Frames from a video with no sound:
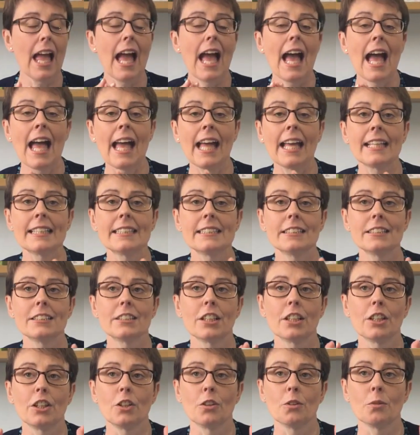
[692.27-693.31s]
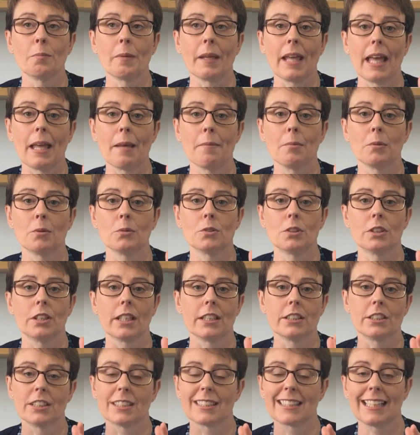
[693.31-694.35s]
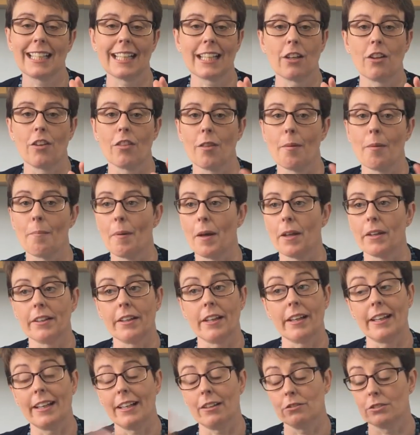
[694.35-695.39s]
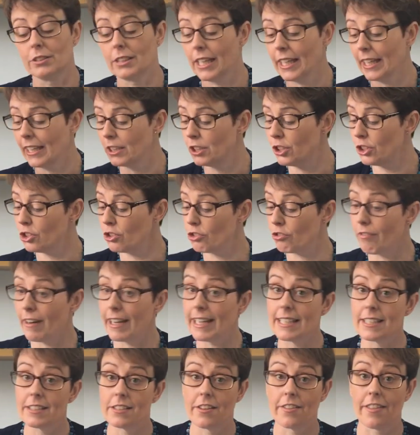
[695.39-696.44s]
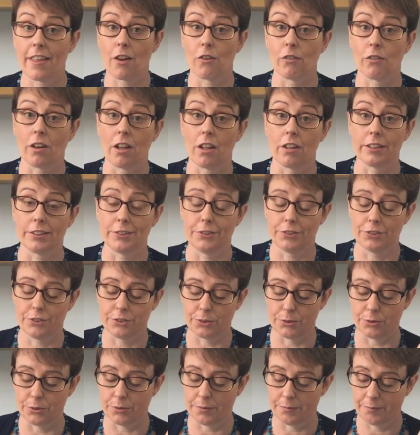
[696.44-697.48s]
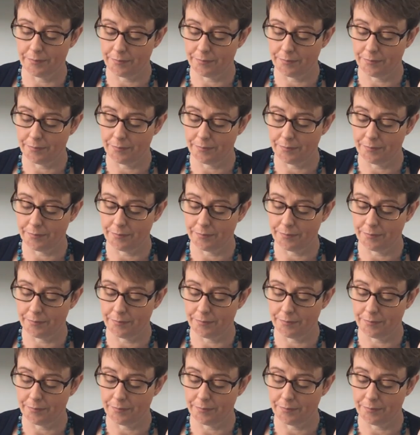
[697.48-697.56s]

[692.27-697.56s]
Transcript: and you'll be able to just click on the button and it'll take you straight to the online store.